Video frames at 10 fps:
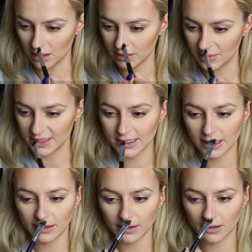a little bit
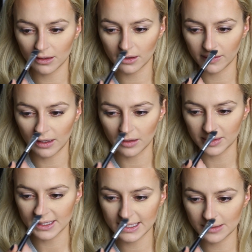skinnier and a little
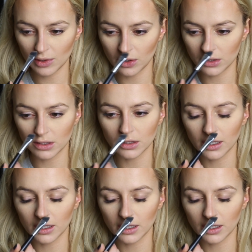bit smaller,